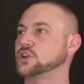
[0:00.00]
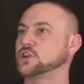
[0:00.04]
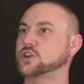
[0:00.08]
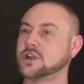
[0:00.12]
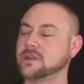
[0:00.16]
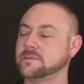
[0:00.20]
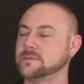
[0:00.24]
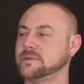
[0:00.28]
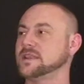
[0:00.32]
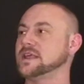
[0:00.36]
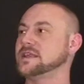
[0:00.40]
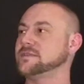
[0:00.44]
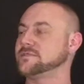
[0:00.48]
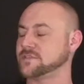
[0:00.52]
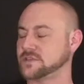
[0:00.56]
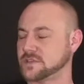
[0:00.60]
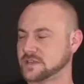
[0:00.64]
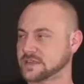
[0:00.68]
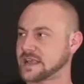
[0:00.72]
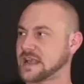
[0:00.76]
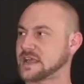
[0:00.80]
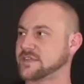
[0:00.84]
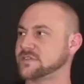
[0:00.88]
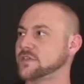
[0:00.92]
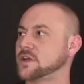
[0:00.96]
You're gonna be late for
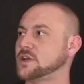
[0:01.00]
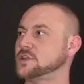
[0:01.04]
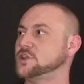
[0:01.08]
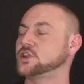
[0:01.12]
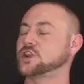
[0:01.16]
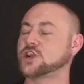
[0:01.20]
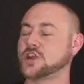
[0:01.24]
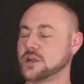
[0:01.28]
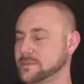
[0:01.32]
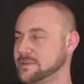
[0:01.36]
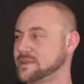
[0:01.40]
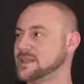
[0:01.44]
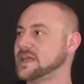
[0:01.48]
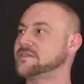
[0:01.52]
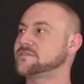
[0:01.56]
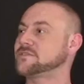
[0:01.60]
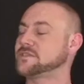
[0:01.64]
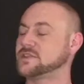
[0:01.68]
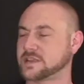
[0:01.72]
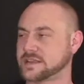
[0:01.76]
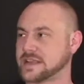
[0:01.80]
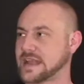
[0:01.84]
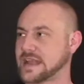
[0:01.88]
the decathlon. You're gonna be late for the